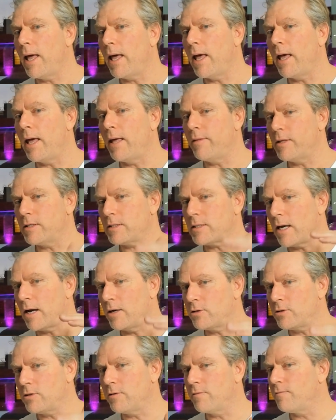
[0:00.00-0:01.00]
And there's
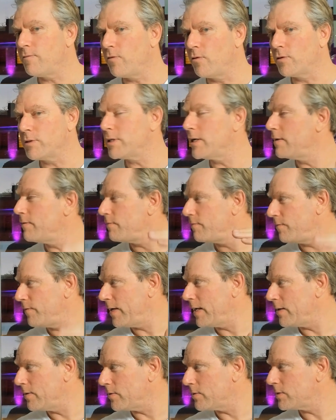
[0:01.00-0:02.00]
114
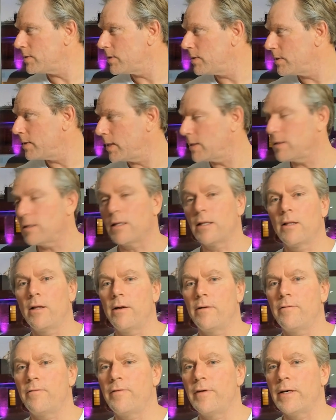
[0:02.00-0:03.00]
fields. That's a lot
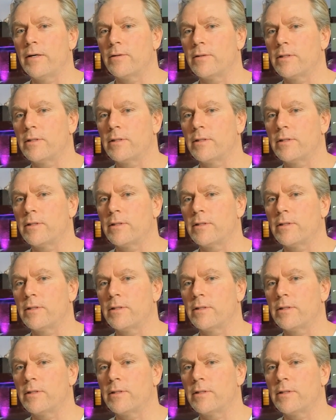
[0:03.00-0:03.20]
of fields.